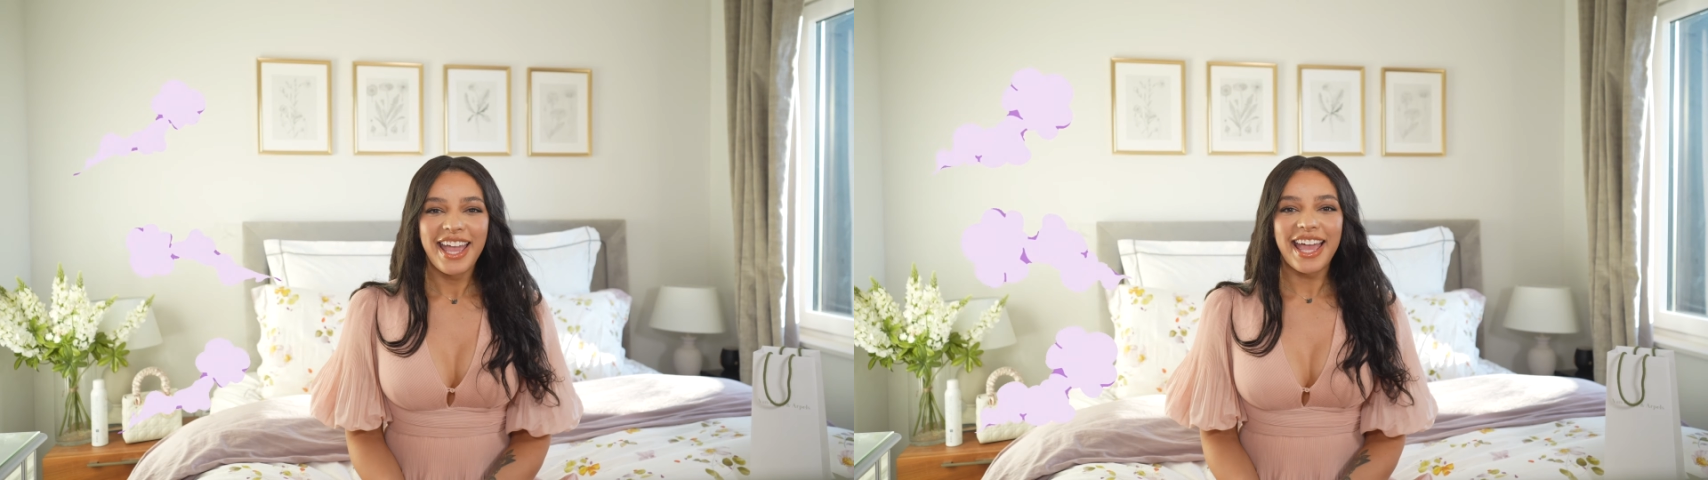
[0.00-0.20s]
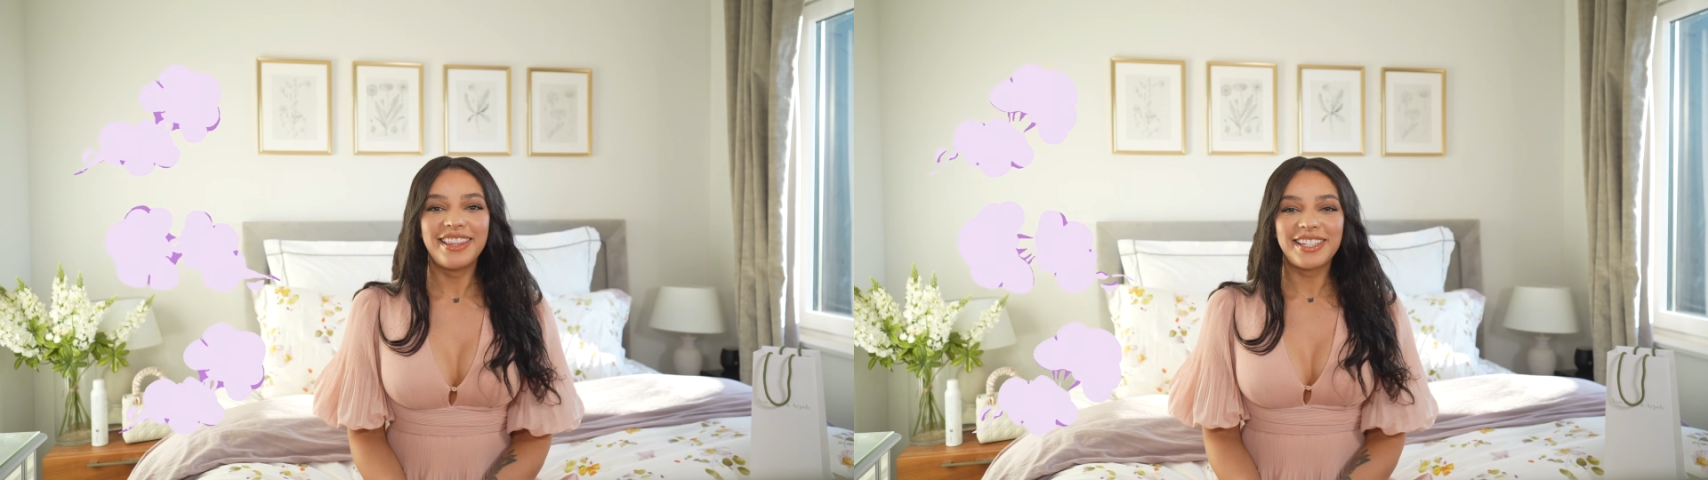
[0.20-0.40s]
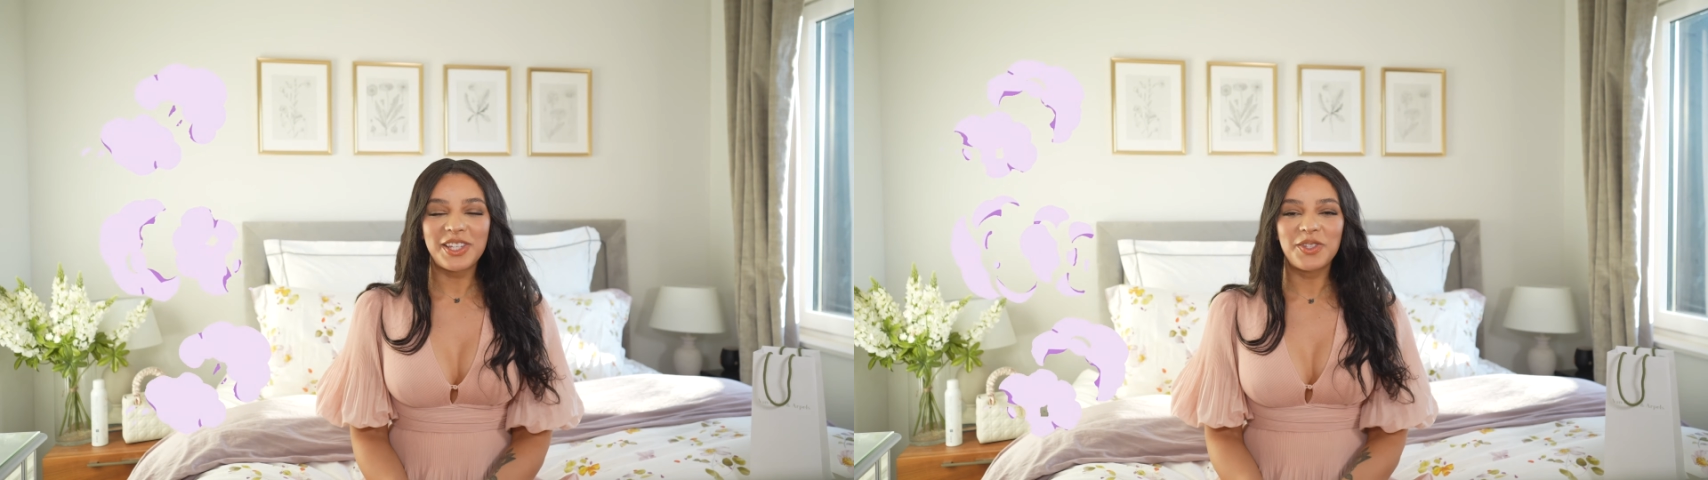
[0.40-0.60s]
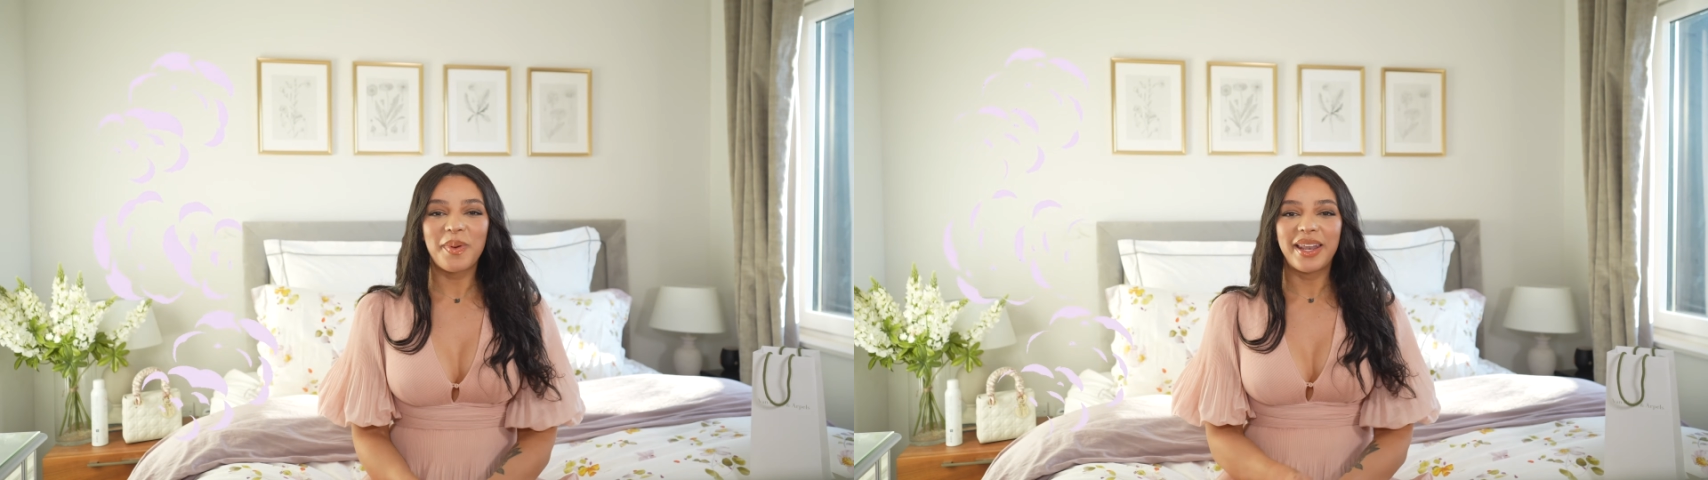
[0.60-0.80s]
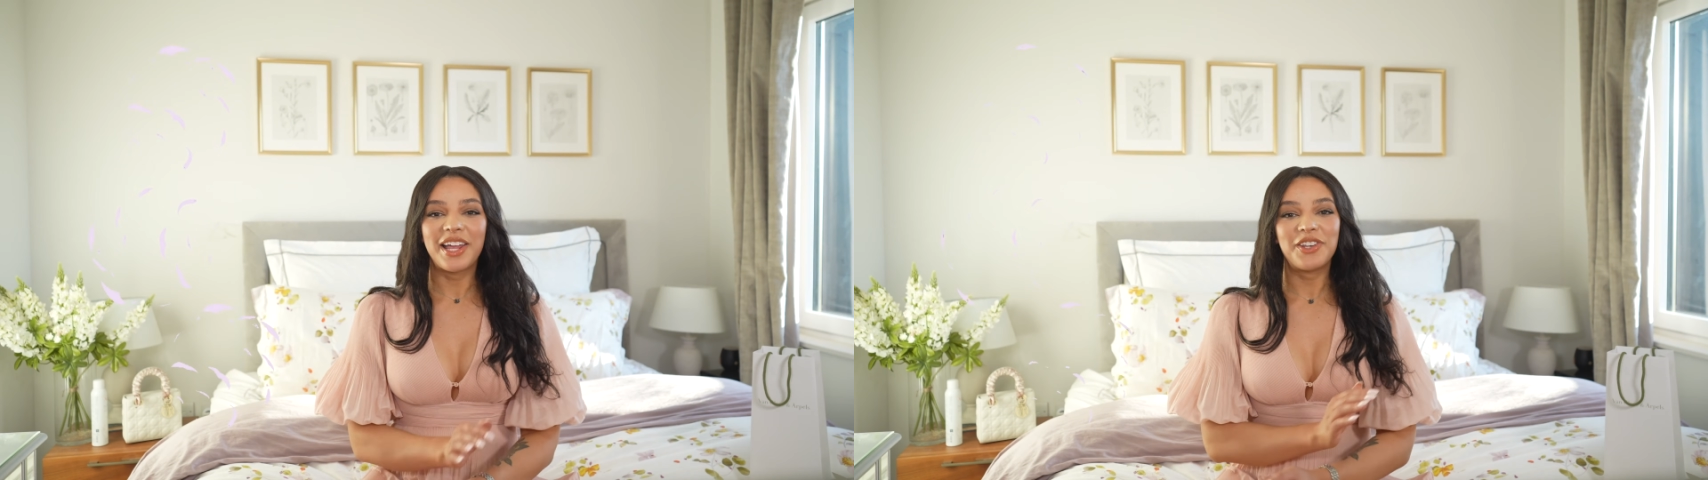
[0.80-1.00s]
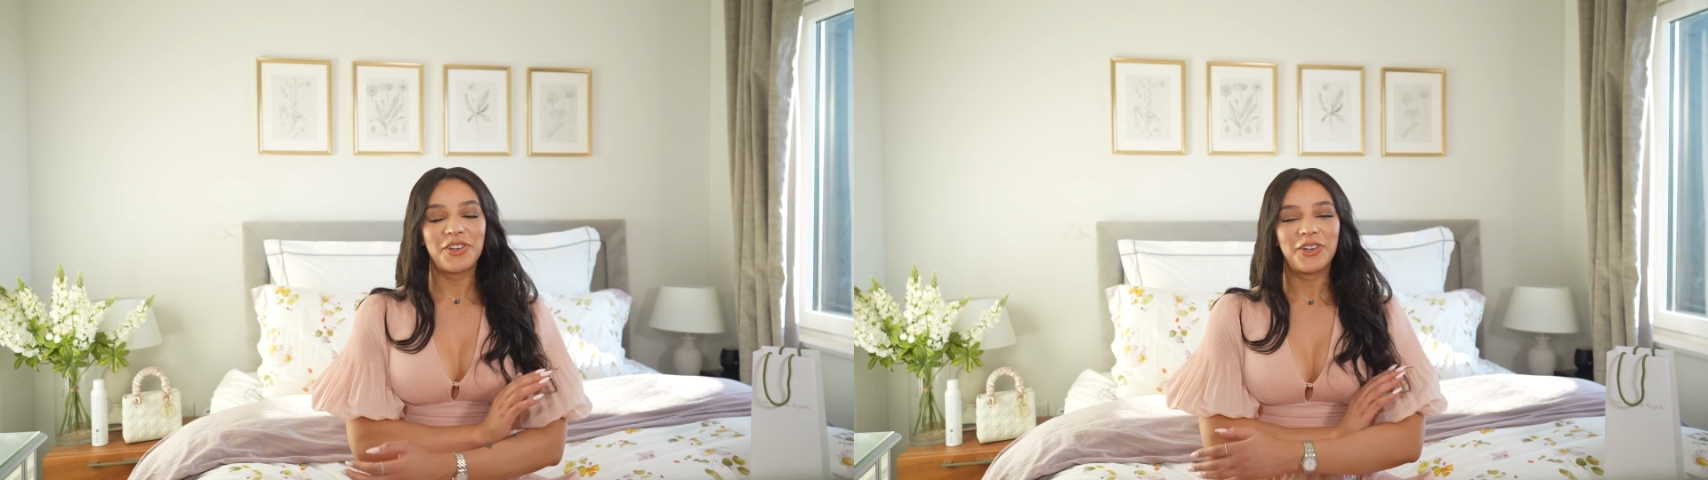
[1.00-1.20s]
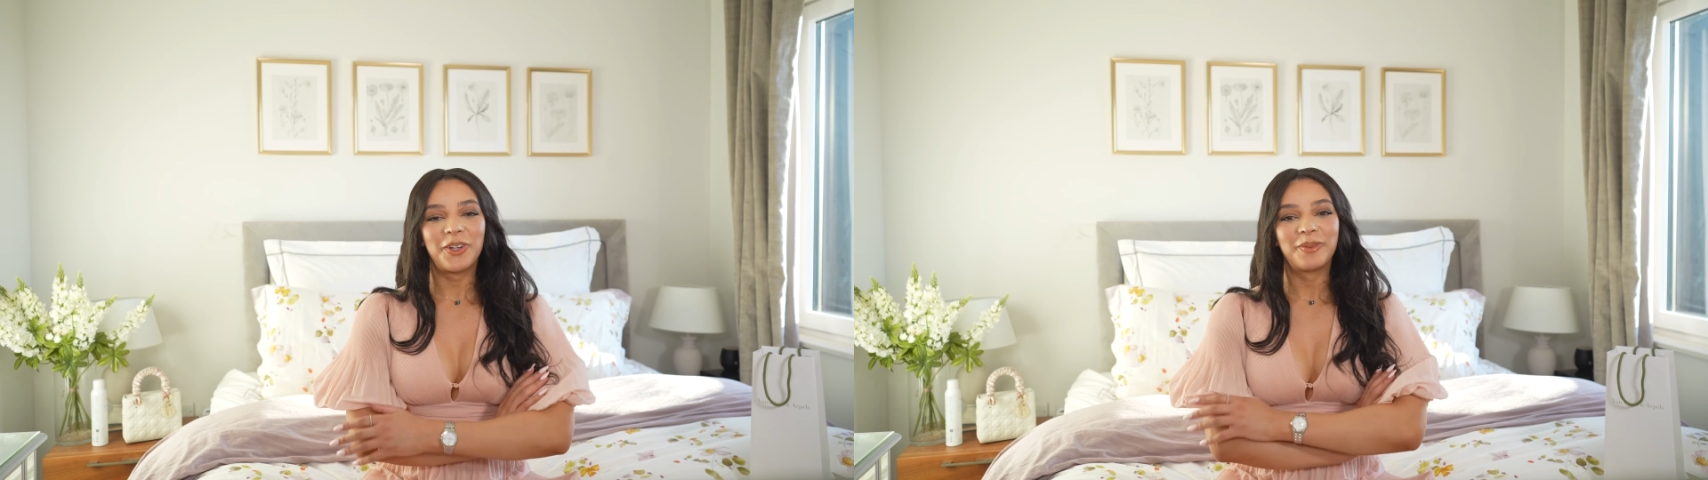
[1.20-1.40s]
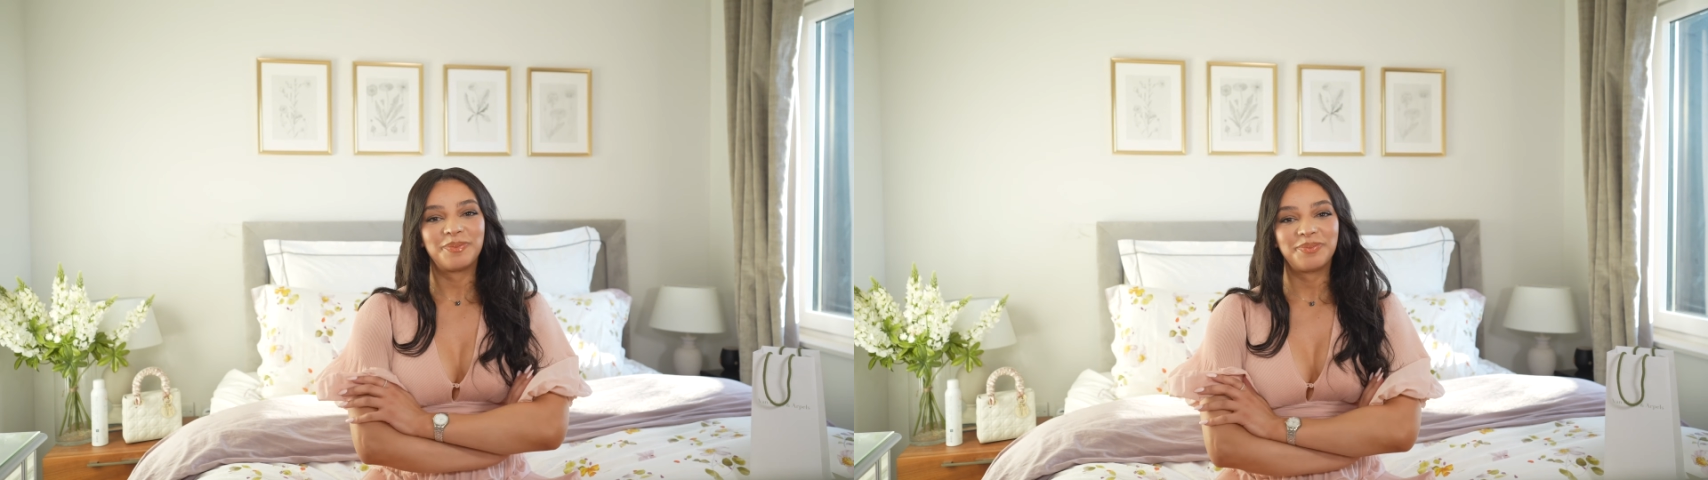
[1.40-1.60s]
And this is when I knew